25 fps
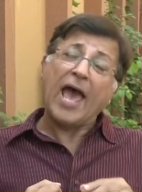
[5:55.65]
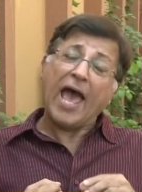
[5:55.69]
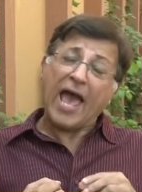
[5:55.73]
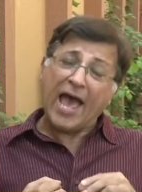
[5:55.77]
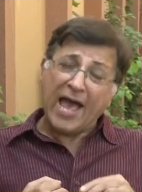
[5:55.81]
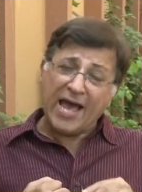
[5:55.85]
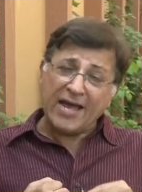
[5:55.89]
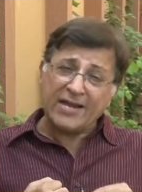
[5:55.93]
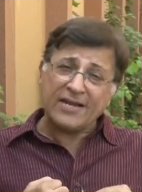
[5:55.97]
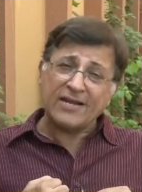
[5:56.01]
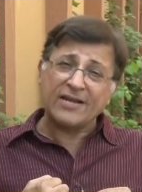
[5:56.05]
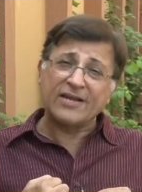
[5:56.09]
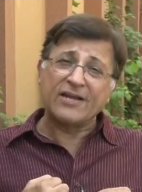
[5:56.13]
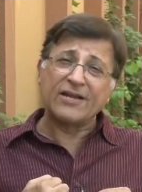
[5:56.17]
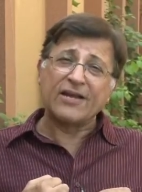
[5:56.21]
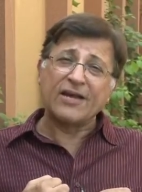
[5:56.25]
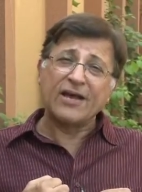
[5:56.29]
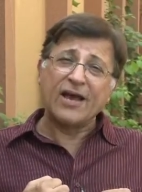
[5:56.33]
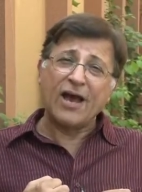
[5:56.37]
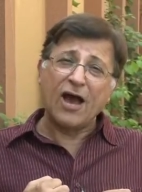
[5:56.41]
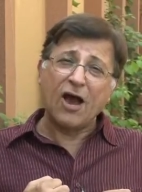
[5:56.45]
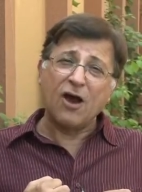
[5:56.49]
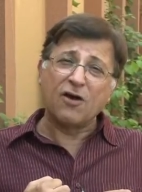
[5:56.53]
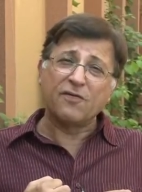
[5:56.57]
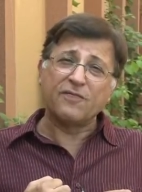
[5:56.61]
and
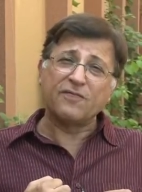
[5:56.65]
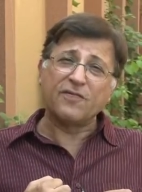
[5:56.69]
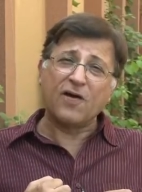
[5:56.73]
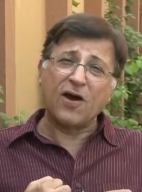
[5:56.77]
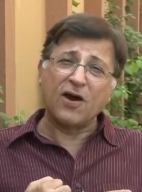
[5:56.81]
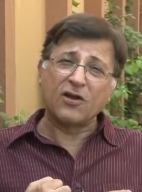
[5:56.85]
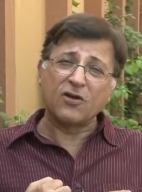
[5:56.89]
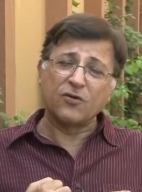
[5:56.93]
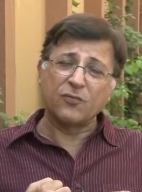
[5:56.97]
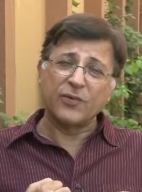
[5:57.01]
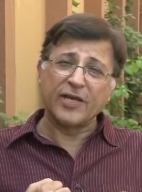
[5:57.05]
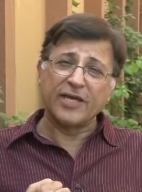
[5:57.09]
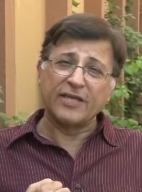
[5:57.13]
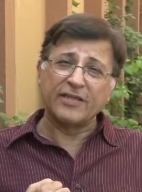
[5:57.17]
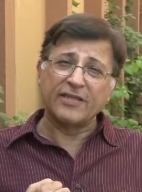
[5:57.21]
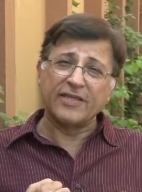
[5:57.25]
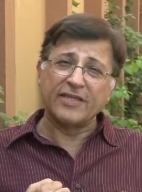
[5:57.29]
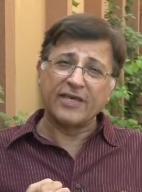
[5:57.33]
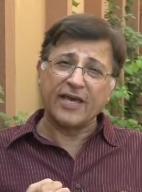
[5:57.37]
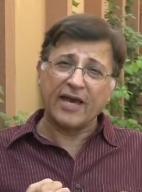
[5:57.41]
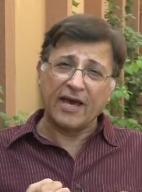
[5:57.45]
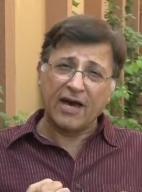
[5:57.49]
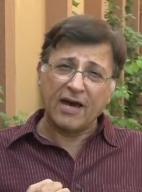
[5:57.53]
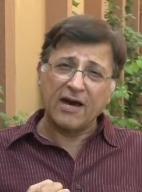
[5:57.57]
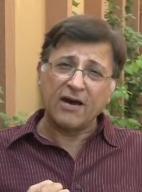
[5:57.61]
how far away
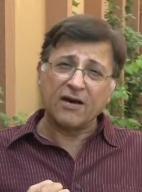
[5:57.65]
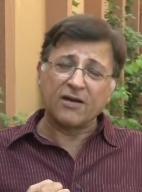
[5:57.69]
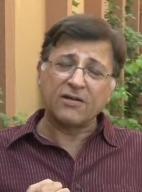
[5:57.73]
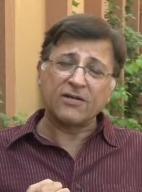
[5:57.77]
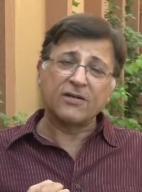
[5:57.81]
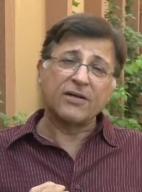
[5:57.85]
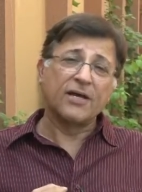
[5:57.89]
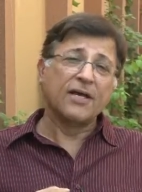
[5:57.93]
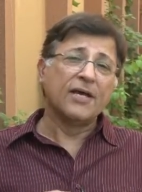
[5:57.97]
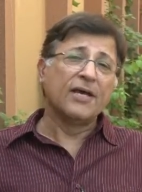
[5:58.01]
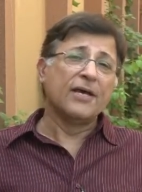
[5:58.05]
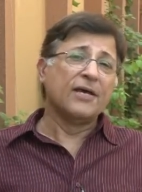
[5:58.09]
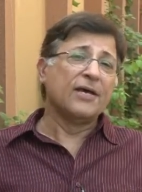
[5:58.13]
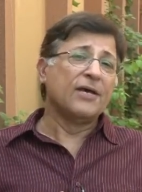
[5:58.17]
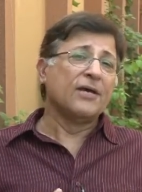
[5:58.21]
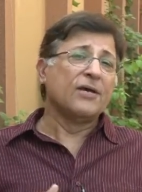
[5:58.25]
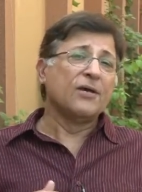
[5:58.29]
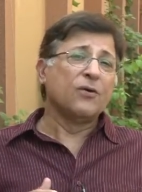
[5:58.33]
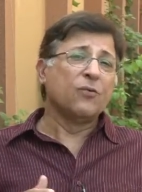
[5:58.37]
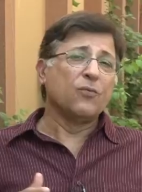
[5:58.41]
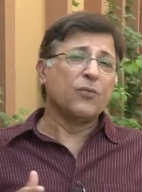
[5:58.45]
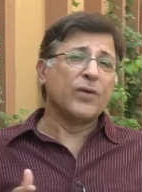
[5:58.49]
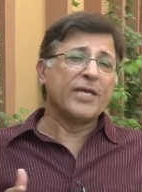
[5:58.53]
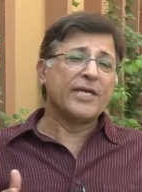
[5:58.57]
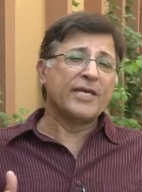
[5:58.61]
they are,
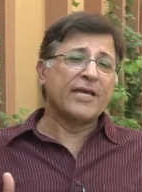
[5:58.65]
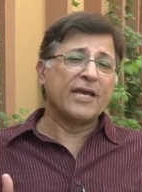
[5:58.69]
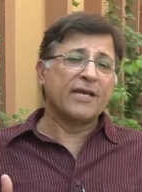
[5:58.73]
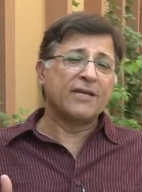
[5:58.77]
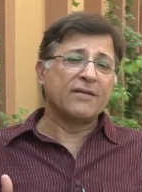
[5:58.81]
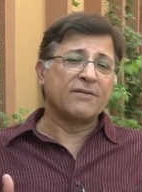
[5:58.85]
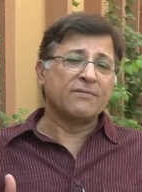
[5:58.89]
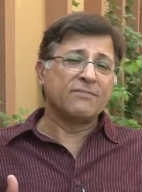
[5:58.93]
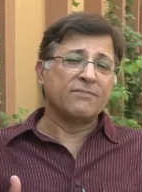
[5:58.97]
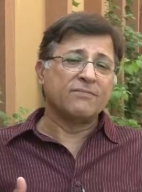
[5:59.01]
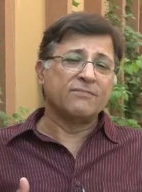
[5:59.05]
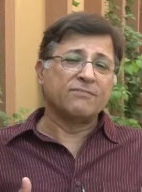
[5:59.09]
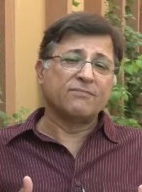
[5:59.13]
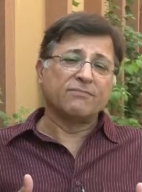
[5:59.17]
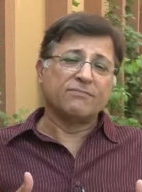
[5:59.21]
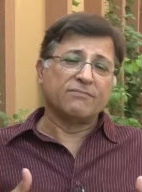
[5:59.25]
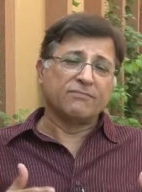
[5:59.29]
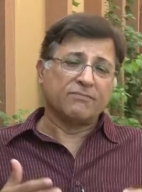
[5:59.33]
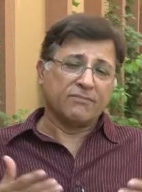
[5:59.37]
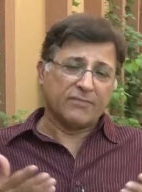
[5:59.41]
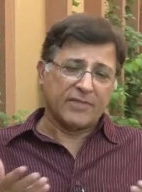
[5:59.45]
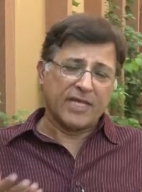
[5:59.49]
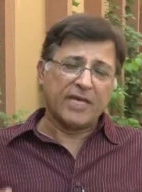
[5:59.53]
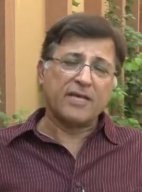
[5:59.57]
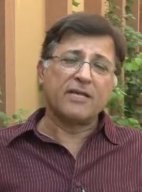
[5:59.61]
we can
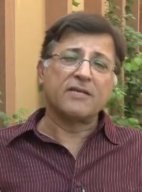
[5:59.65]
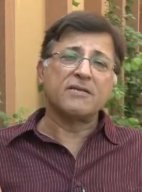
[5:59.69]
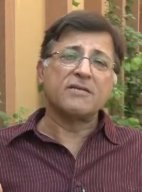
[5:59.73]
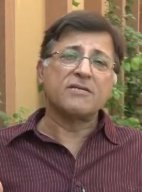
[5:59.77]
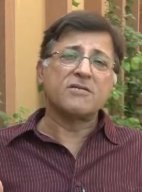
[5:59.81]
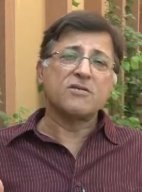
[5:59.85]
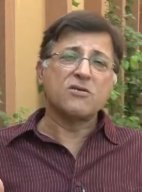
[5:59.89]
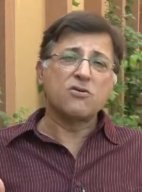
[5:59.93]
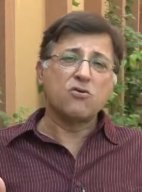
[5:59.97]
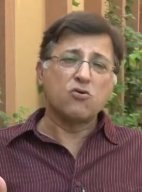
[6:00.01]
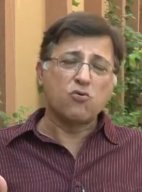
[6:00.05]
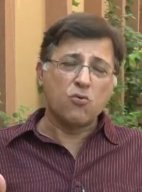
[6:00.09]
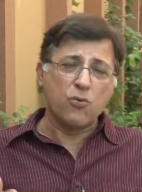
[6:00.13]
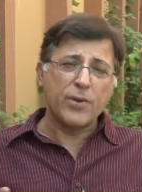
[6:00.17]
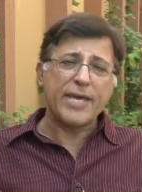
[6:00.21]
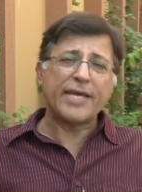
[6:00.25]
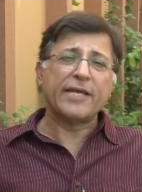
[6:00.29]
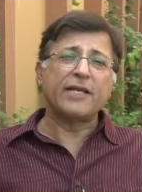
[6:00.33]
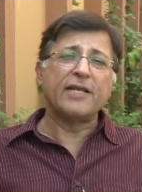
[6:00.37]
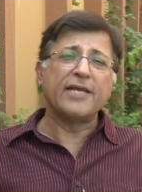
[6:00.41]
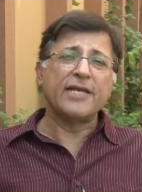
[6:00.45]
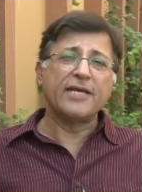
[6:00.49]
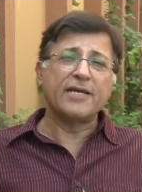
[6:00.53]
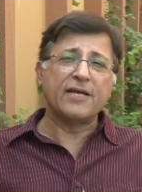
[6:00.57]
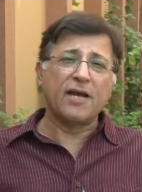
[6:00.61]
then
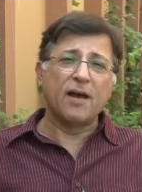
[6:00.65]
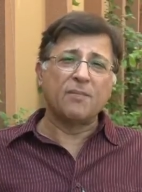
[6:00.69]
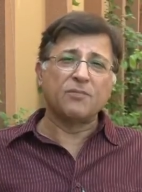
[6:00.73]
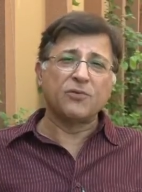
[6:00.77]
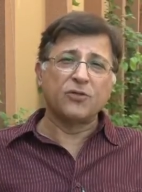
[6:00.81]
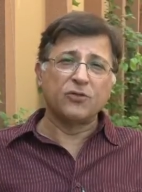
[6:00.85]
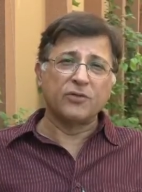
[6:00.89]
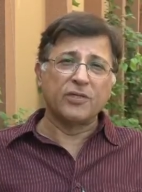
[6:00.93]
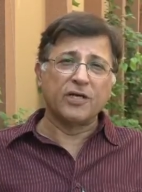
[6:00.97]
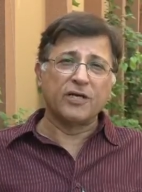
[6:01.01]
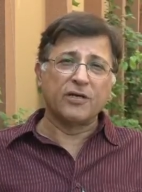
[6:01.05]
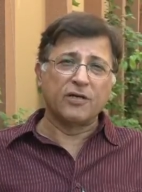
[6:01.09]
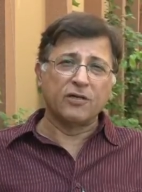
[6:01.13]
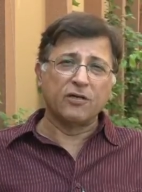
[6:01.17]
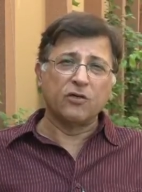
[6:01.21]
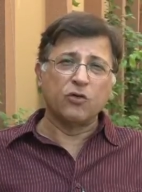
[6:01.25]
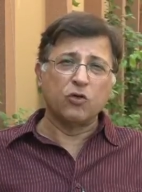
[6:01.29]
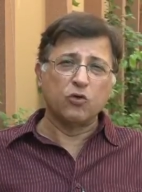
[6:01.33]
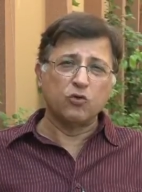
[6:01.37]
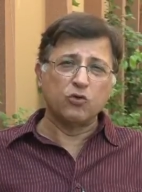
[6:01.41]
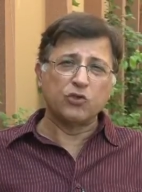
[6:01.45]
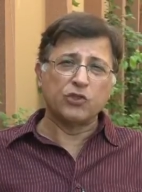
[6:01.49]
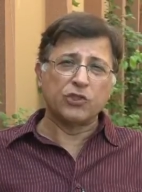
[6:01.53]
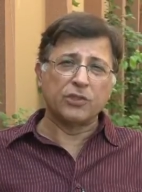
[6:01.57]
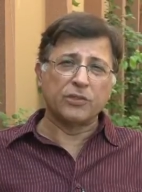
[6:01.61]
quickly come to the
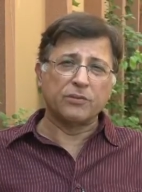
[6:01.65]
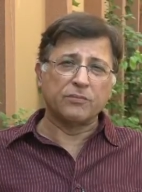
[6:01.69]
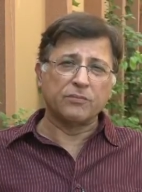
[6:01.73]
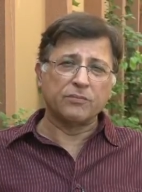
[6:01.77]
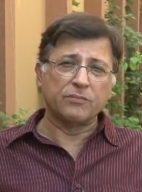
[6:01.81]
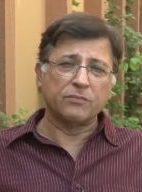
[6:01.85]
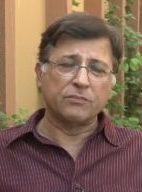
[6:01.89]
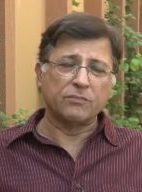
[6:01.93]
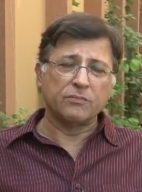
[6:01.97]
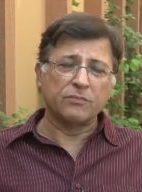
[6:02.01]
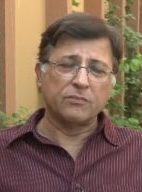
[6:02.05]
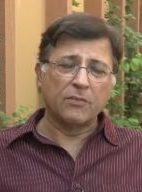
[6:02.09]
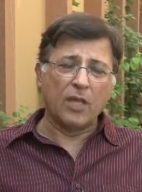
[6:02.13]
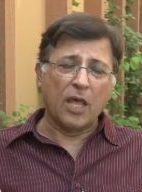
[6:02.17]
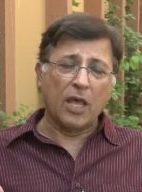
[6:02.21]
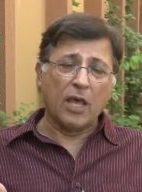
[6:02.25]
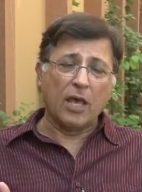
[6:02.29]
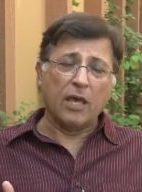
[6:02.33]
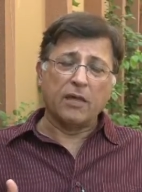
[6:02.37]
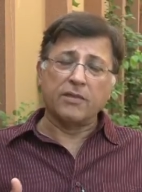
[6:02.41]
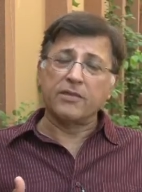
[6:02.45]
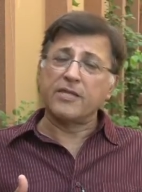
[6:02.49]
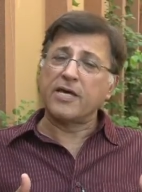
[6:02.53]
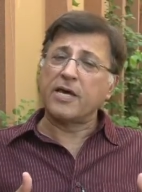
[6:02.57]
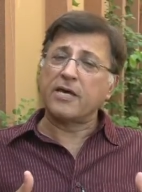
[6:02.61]
conclusion
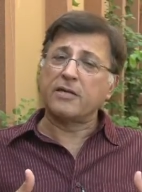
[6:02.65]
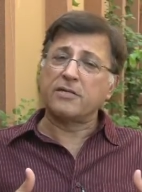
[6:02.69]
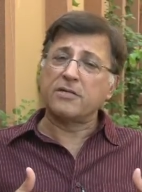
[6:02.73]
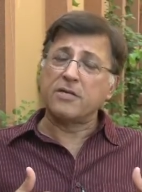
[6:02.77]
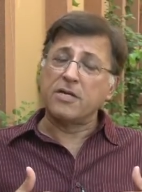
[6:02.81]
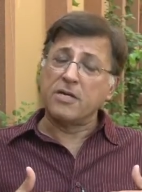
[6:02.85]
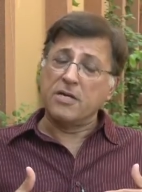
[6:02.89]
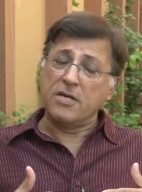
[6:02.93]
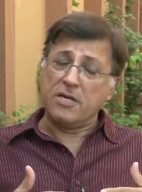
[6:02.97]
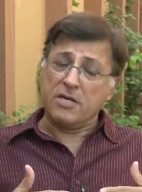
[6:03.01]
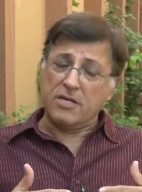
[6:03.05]
that